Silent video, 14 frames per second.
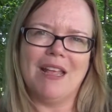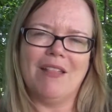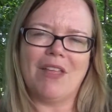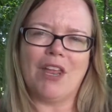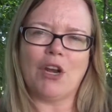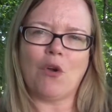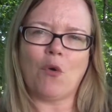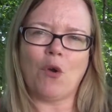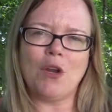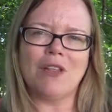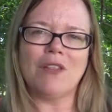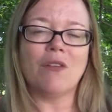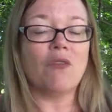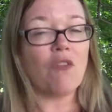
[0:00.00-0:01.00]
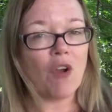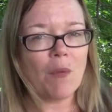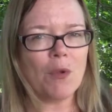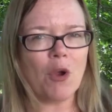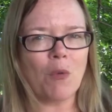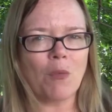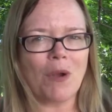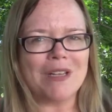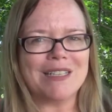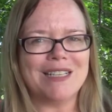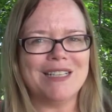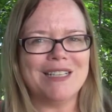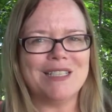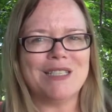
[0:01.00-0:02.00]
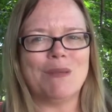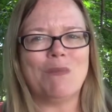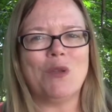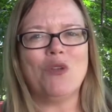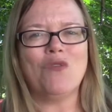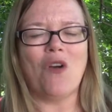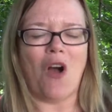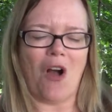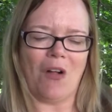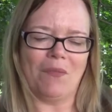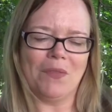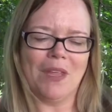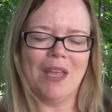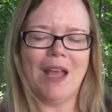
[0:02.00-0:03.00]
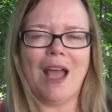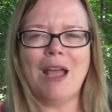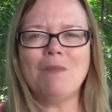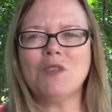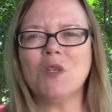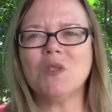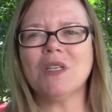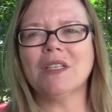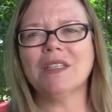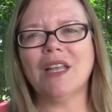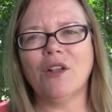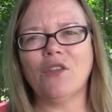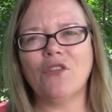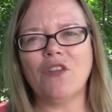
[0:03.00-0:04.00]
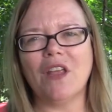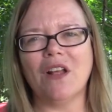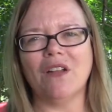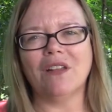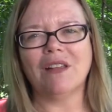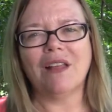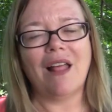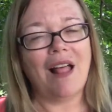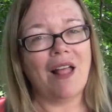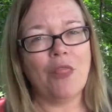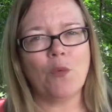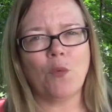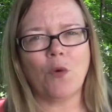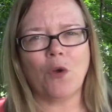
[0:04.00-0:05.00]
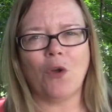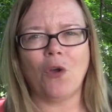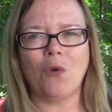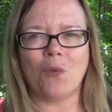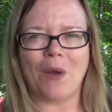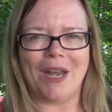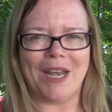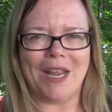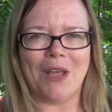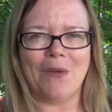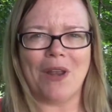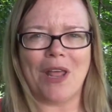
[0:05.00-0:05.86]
That according to the Farm Bureau President, Zippy Duvall. I'm Susan Littlefield on the Rural Radio